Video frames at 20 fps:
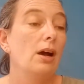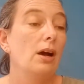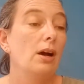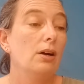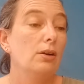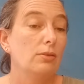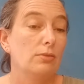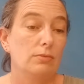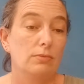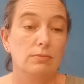
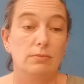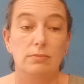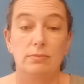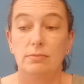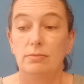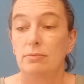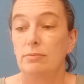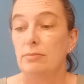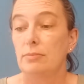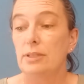Oh,
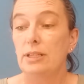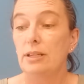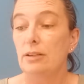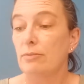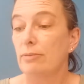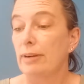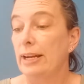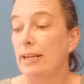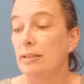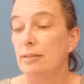little
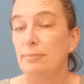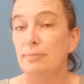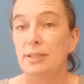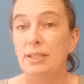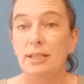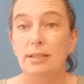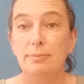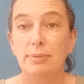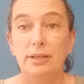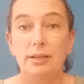random
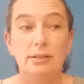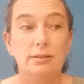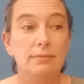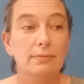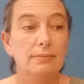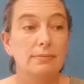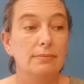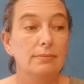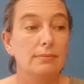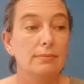tidbit.
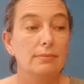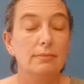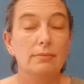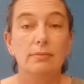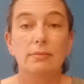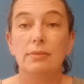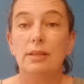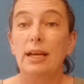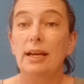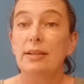
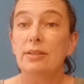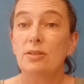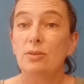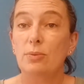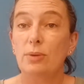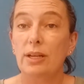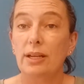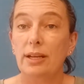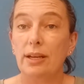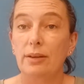Last
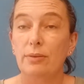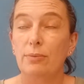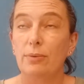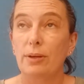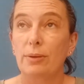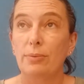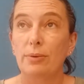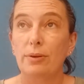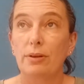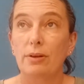weekend
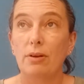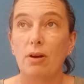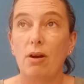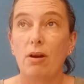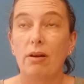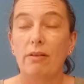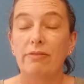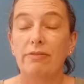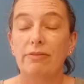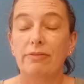we were
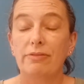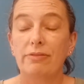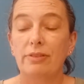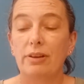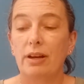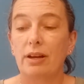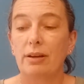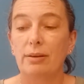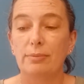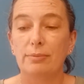off,
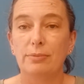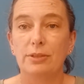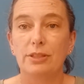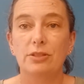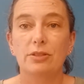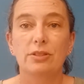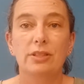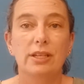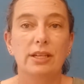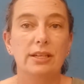we
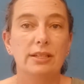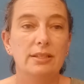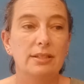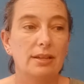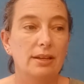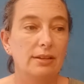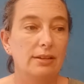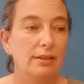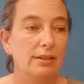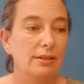took the kids
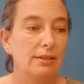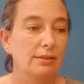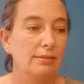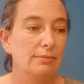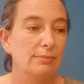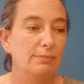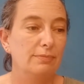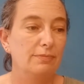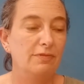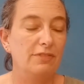on a
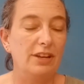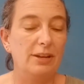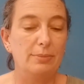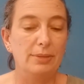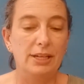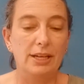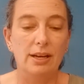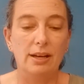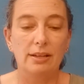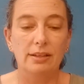
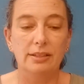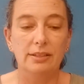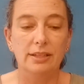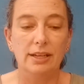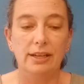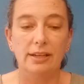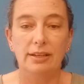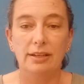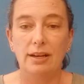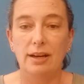family
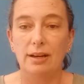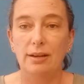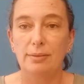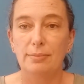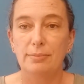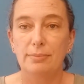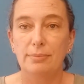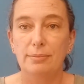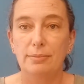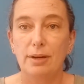holiday.
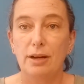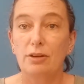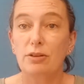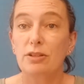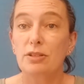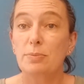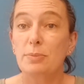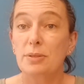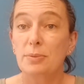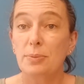Our
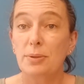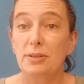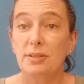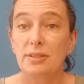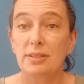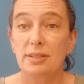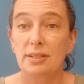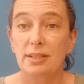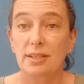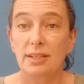Christmas
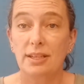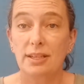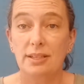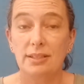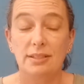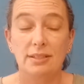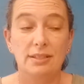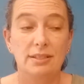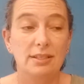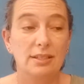present to the
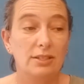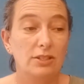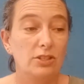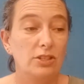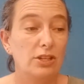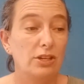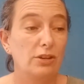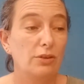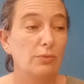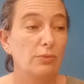kids this
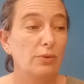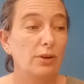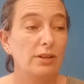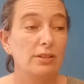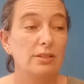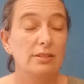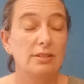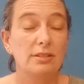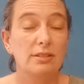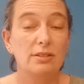year
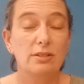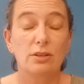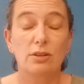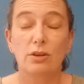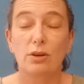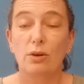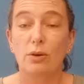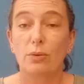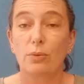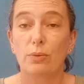was to
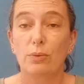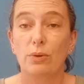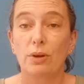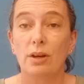go